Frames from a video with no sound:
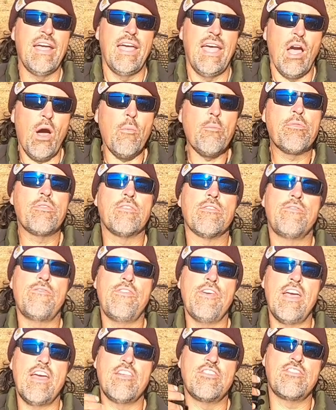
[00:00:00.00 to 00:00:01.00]
helps the
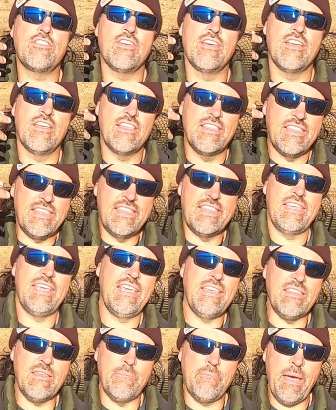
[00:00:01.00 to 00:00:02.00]
fish
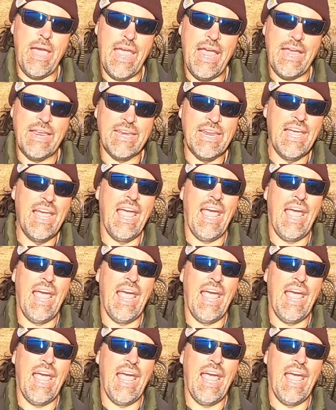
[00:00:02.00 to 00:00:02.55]
see the bait,